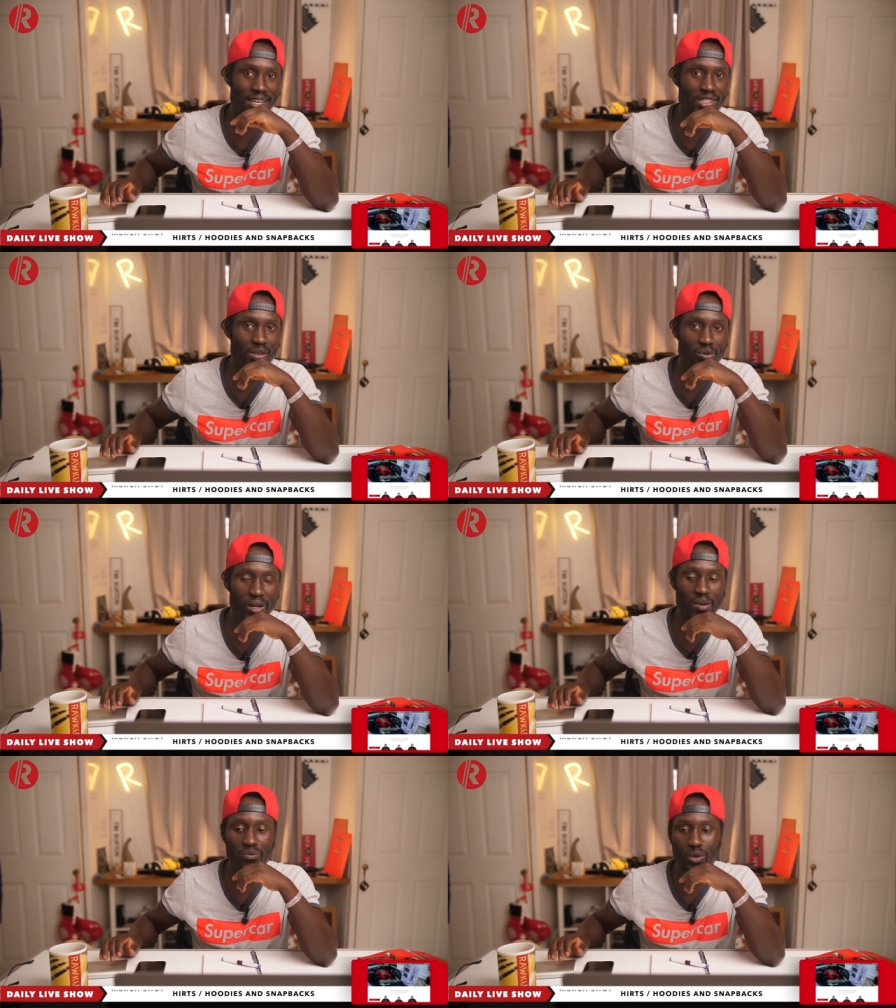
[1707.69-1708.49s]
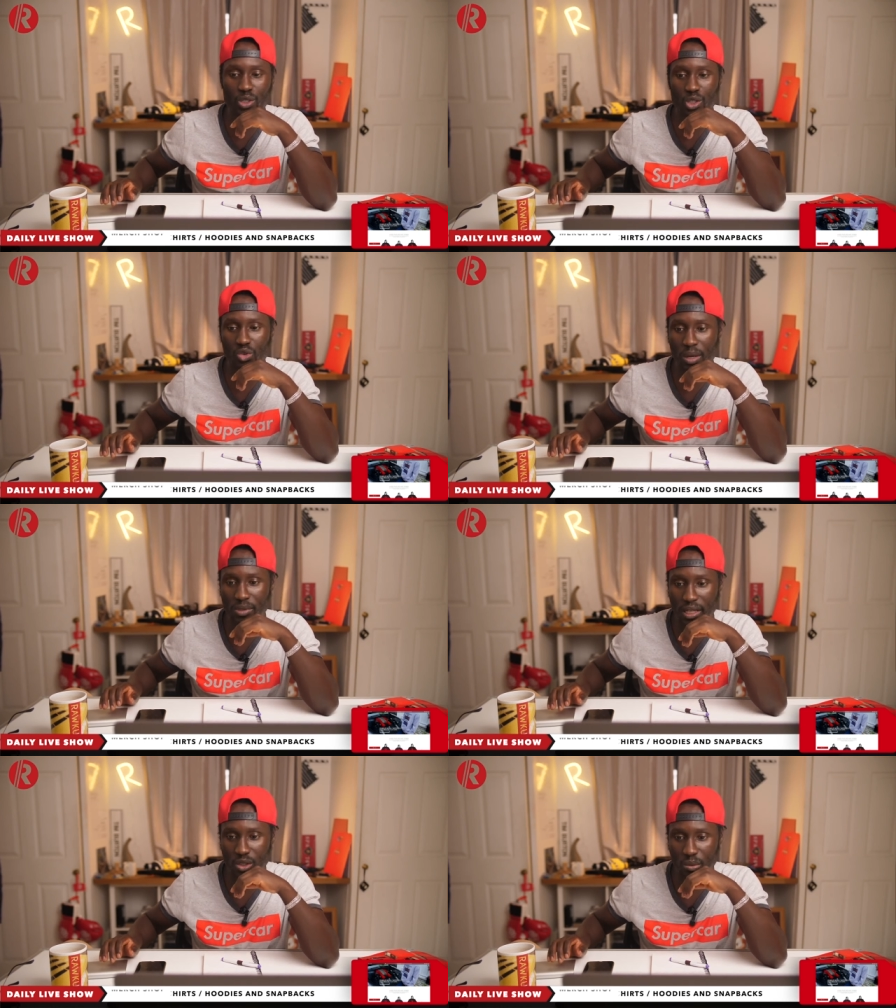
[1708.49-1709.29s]
data for like future
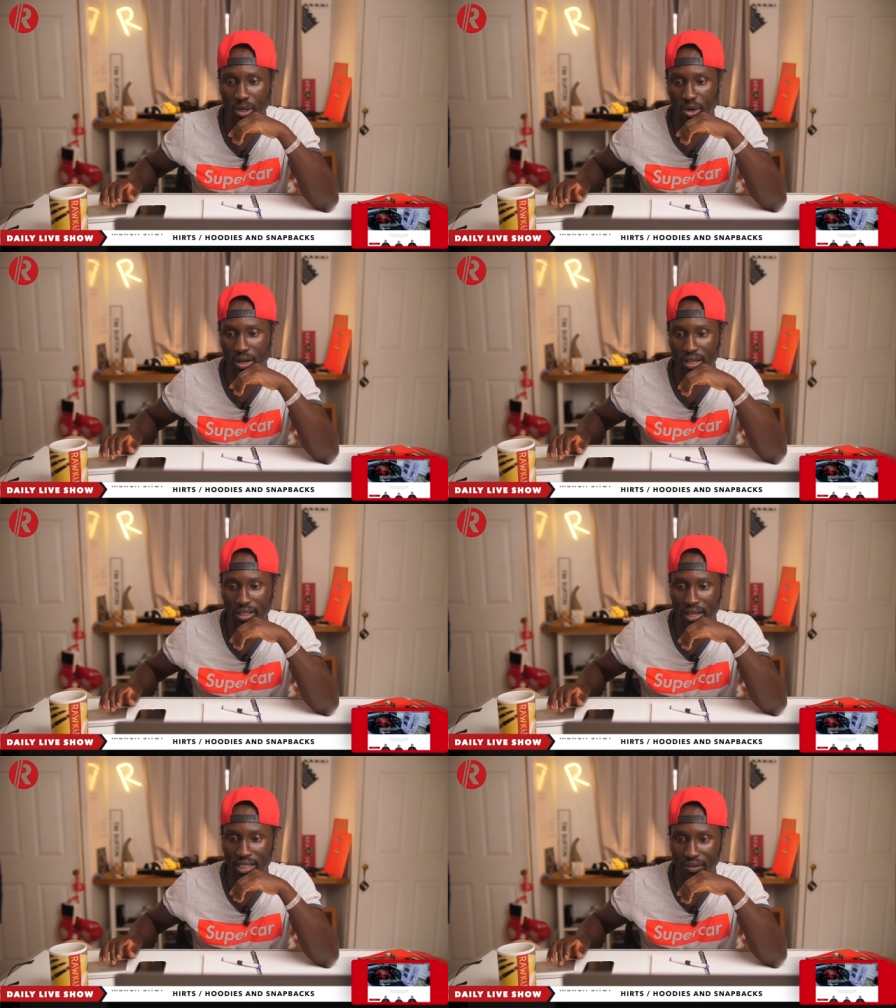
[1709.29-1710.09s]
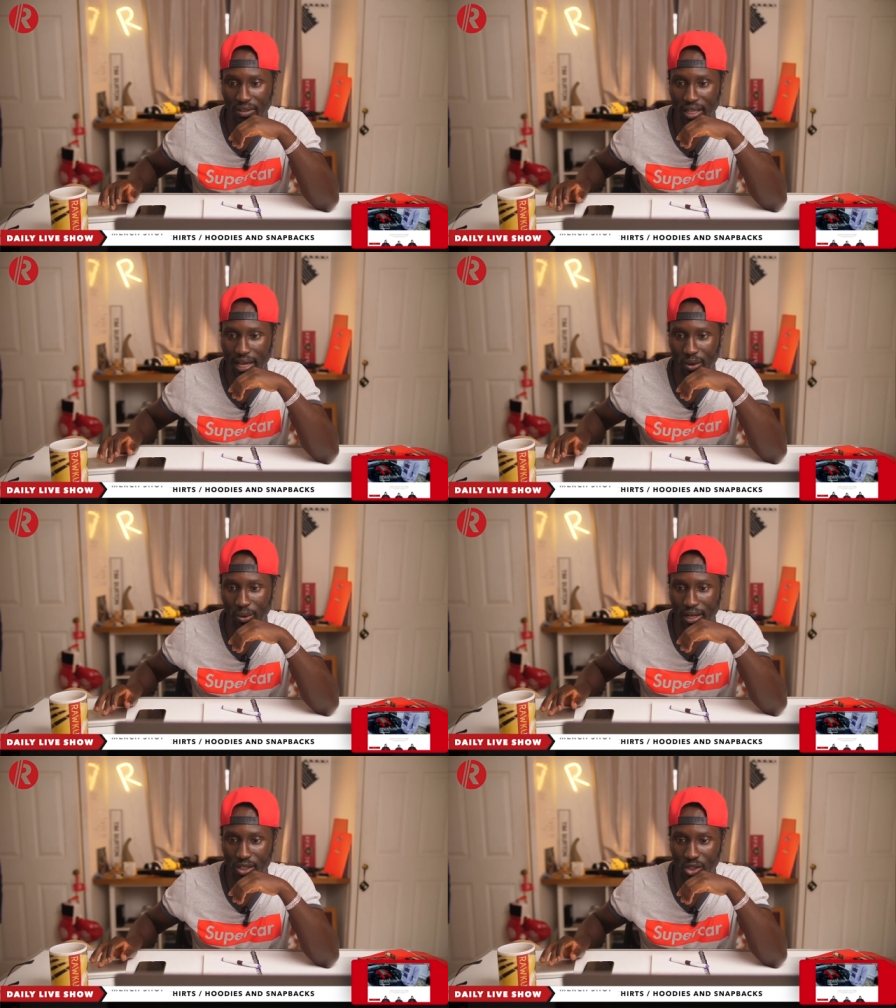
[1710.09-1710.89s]
streams that like tomorrow and the days after that
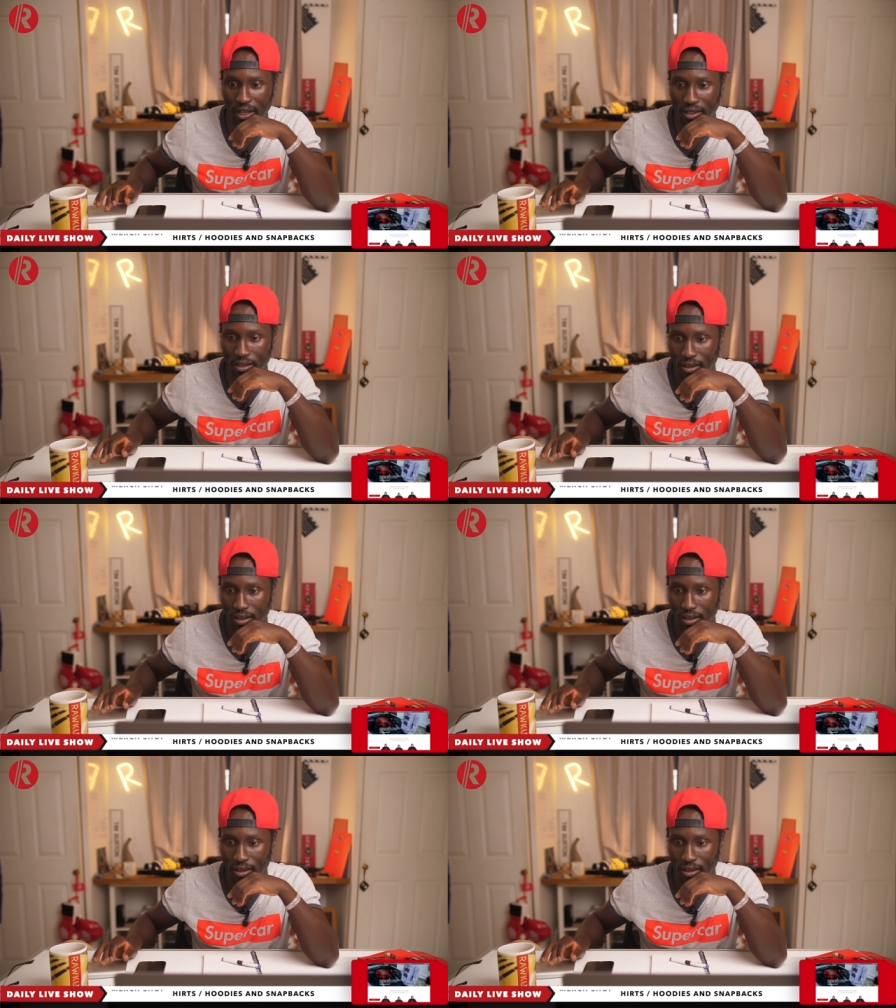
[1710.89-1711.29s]
and all that jazz.